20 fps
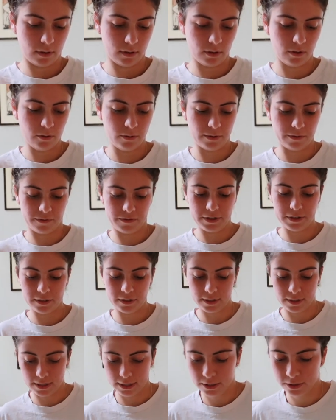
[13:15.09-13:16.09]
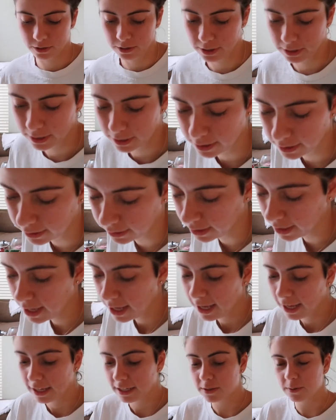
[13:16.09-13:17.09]
Ooh, it feels interesting.
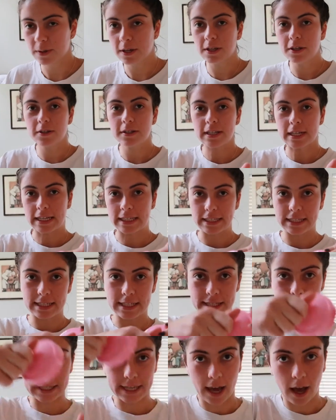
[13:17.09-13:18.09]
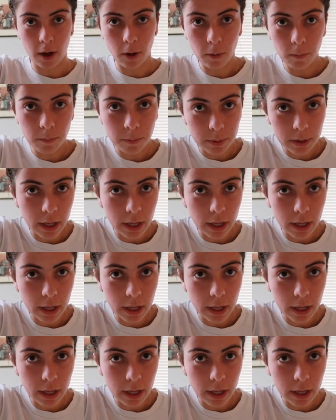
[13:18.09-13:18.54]
It's one of those like scalp,